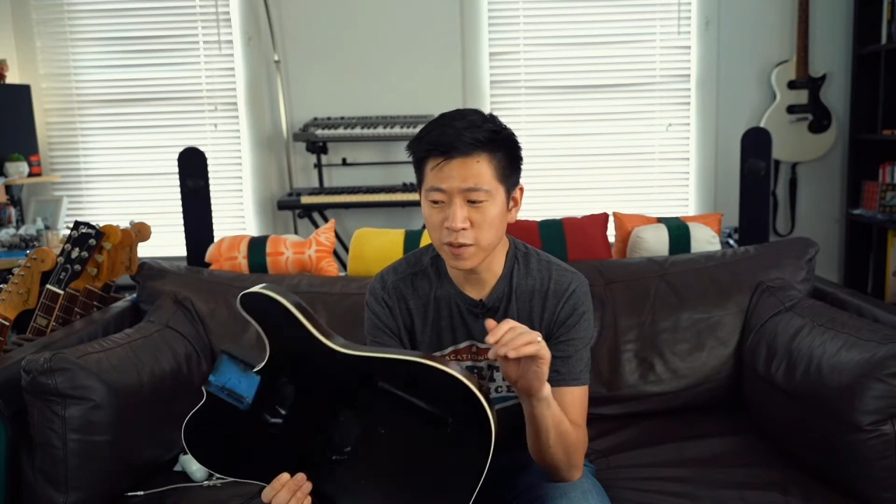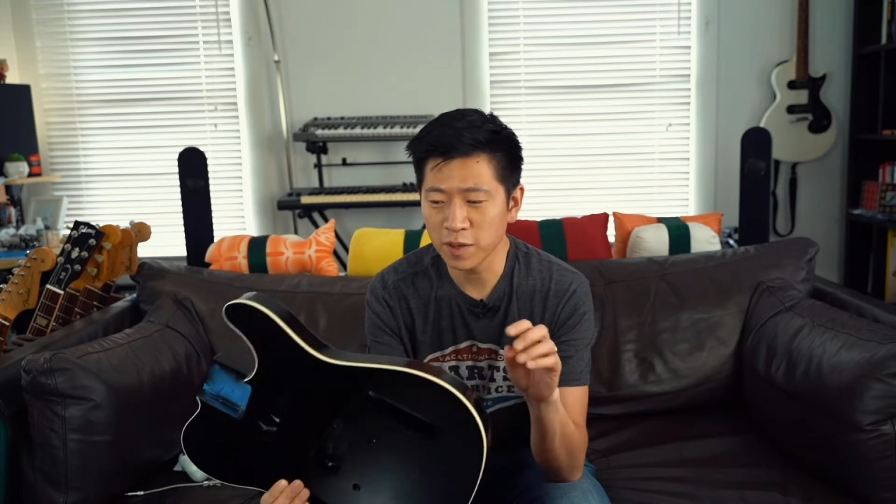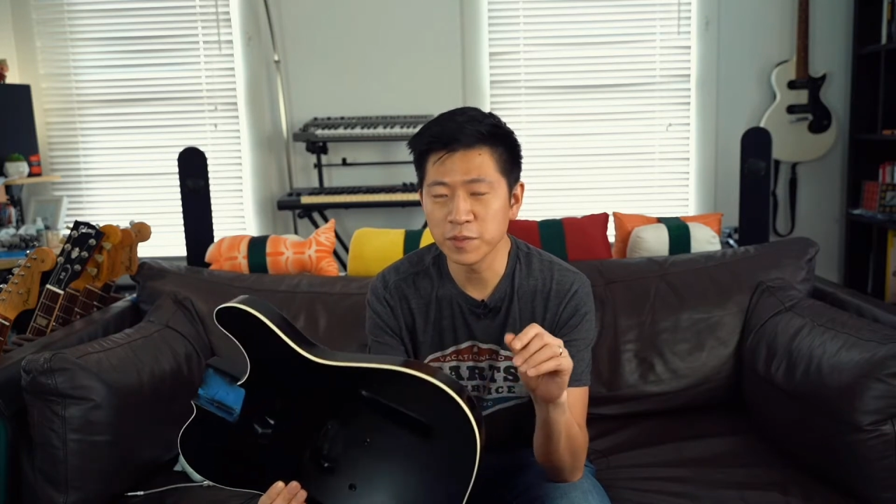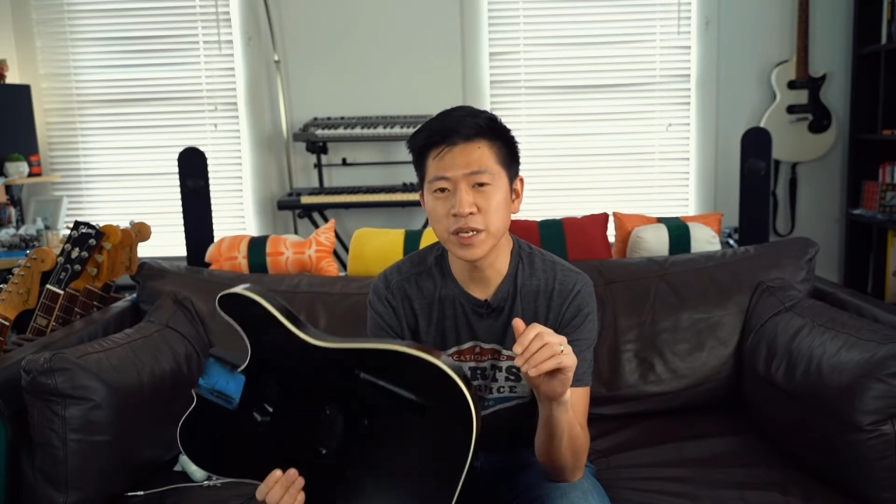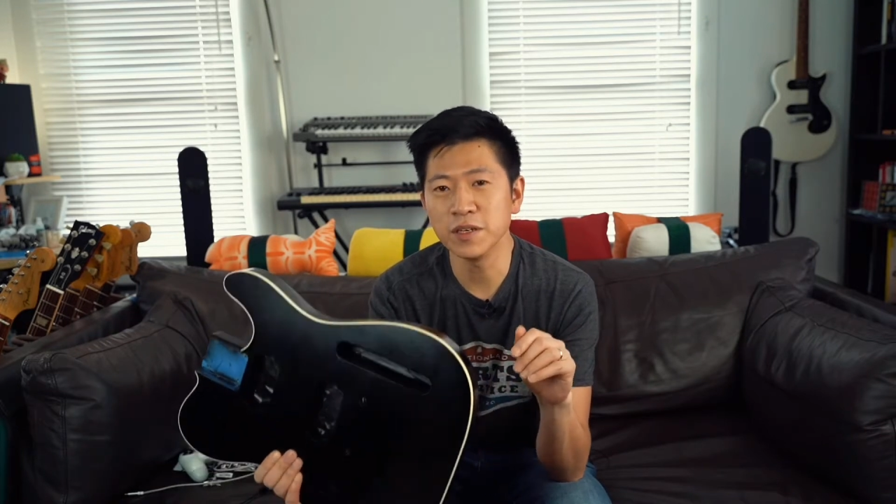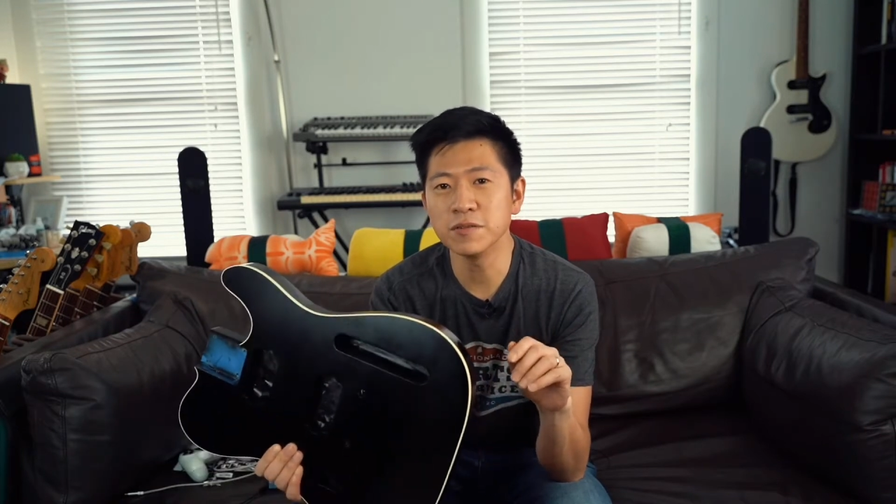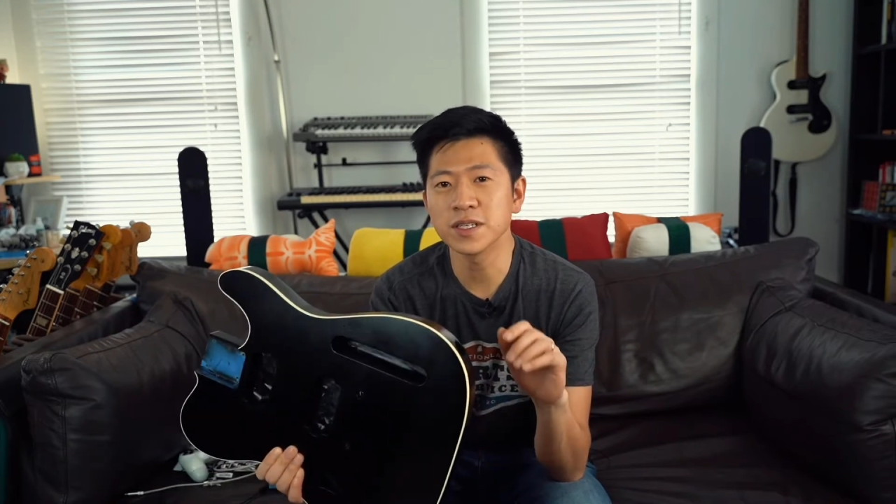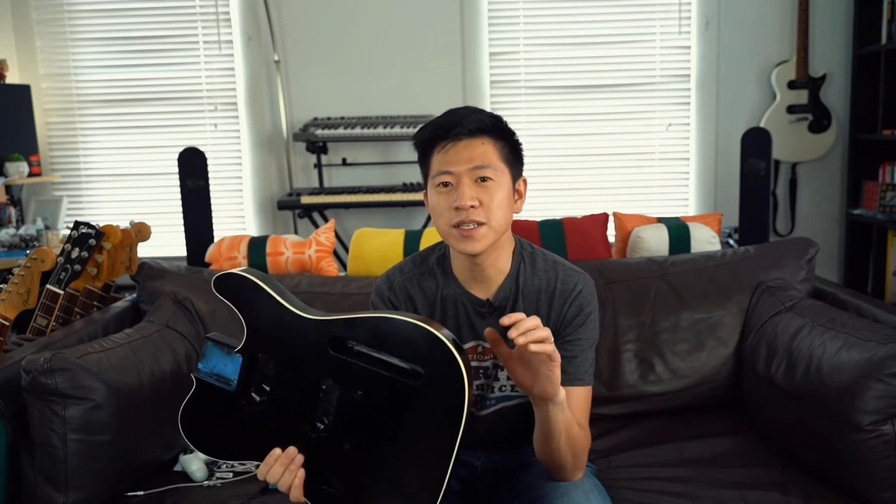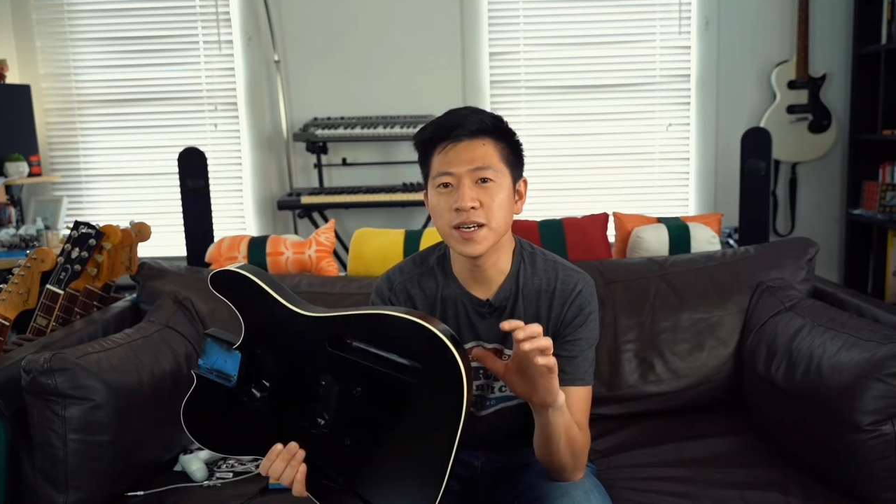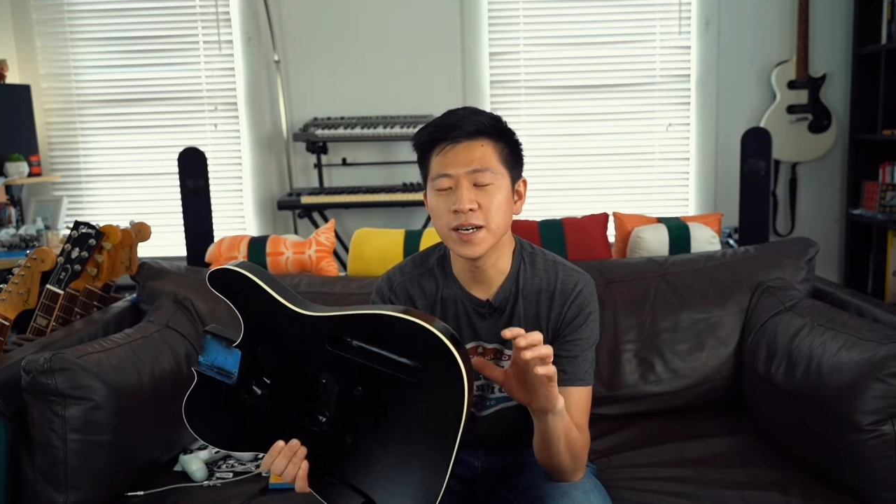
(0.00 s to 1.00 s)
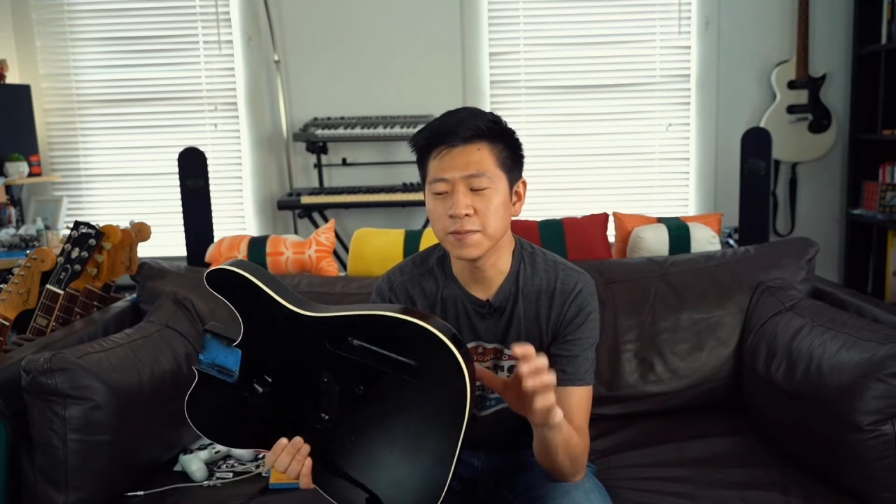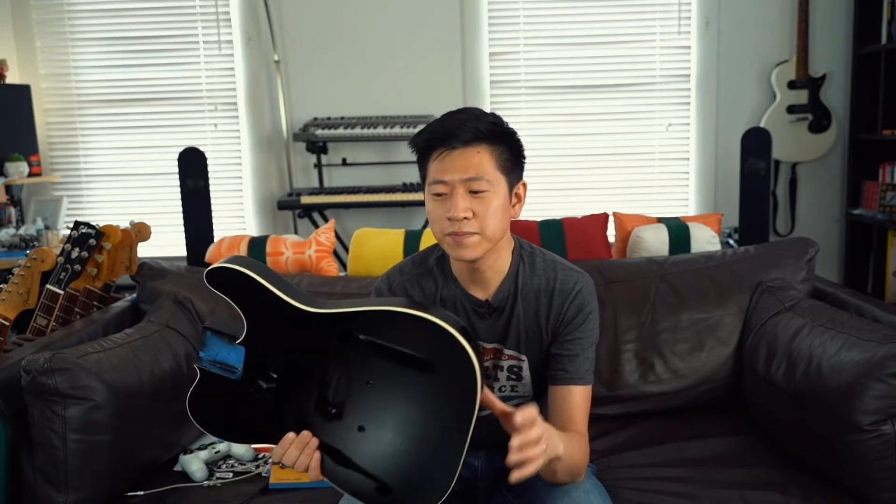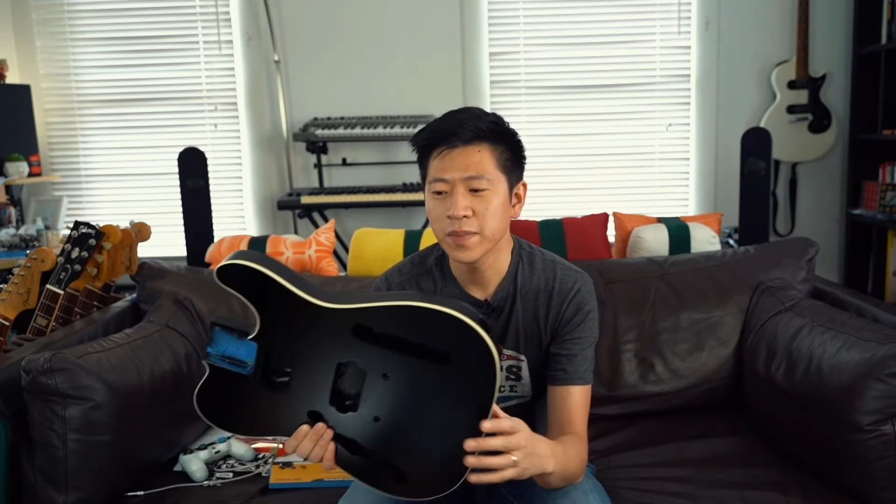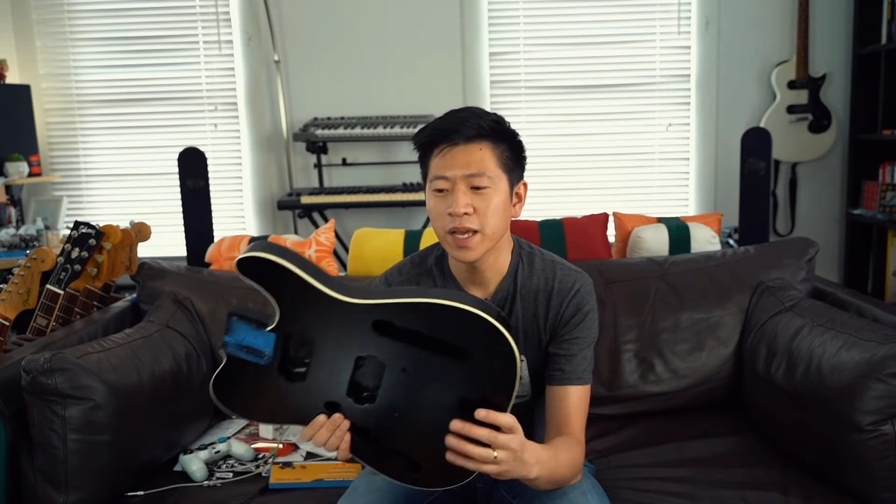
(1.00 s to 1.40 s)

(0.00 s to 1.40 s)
going to be using that,